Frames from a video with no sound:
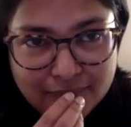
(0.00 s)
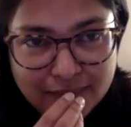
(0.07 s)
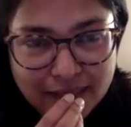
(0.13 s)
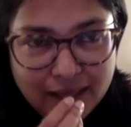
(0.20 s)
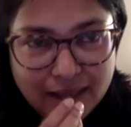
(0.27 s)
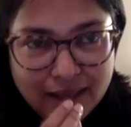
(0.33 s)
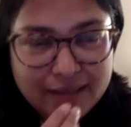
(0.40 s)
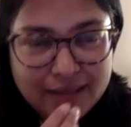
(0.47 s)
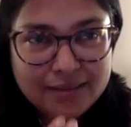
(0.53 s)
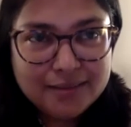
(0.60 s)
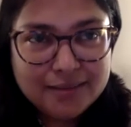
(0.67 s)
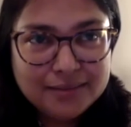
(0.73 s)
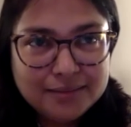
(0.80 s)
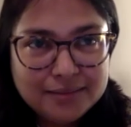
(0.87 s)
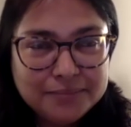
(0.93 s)
and
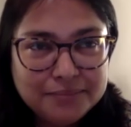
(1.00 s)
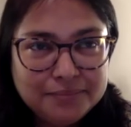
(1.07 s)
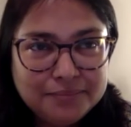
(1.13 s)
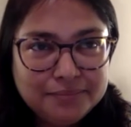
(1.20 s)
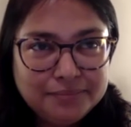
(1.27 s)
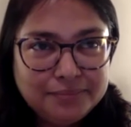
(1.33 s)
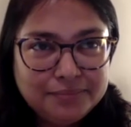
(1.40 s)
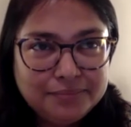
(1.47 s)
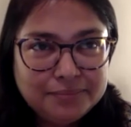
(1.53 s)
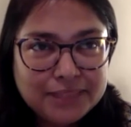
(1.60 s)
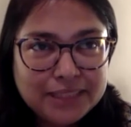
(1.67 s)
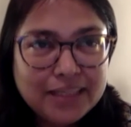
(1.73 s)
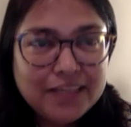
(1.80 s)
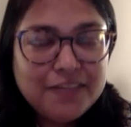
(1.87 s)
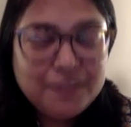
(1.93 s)

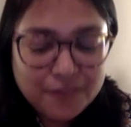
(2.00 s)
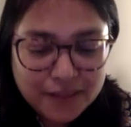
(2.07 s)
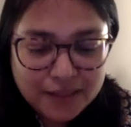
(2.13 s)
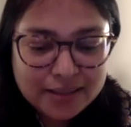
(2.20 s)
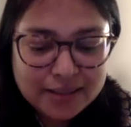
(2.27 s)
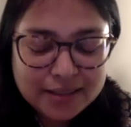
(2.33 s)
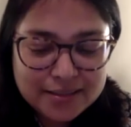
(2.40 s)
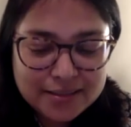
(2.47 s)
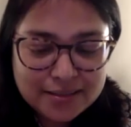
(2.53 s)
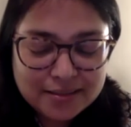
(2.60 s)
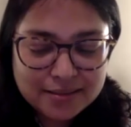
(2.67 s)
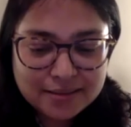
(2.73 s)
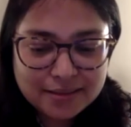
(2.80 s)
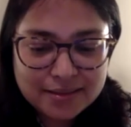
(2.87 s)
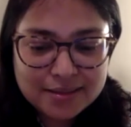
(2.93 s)
I feel
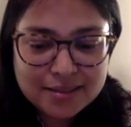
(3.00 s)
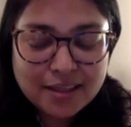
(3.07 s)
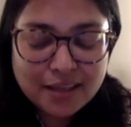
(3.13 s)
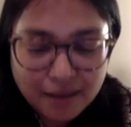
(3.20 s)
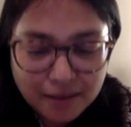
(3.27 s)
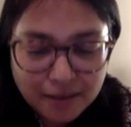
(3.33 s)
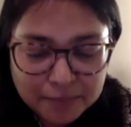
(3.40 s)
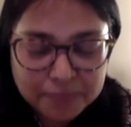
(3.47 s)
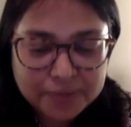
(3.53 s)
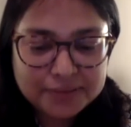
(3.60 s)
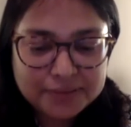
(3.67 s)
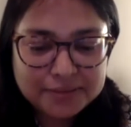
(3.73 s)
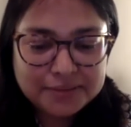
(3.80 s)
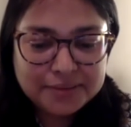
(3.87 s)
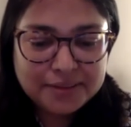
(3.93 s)
this club
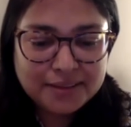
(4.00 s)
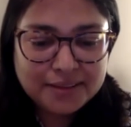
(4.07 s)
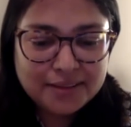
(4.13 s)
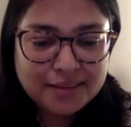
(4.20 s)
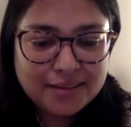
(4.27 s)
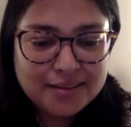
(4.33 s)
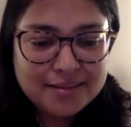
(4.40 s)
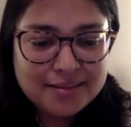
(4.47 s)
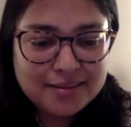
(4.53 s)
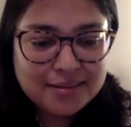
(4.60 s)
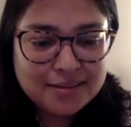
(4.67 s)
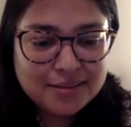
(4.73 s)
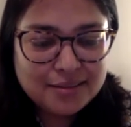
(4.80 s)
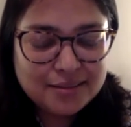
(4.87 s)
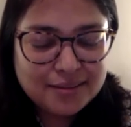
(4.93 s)
is
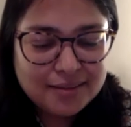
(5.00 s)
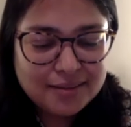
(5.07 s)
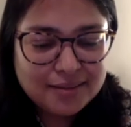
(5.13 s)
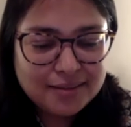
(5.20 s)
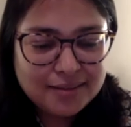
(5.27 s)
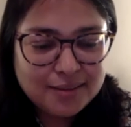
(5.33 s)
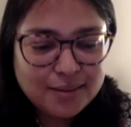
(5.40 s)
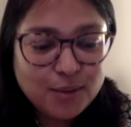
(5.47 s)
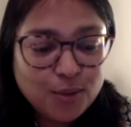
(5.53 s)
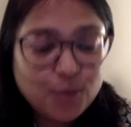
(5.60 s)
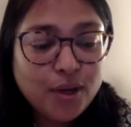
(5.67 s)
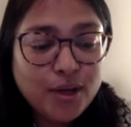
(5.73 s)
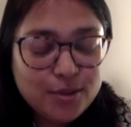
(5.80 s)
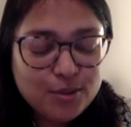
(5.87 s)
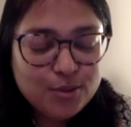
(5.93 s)

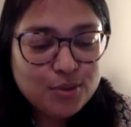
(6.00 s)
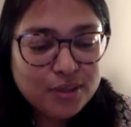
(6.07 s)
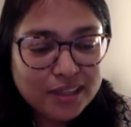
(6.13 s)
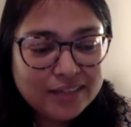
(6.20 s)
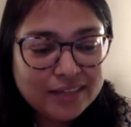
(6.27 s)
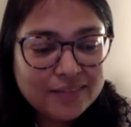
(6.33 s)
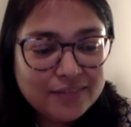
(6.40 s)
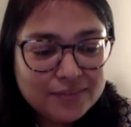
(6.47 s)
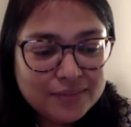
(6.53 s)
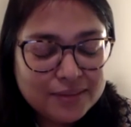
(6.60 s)
going to give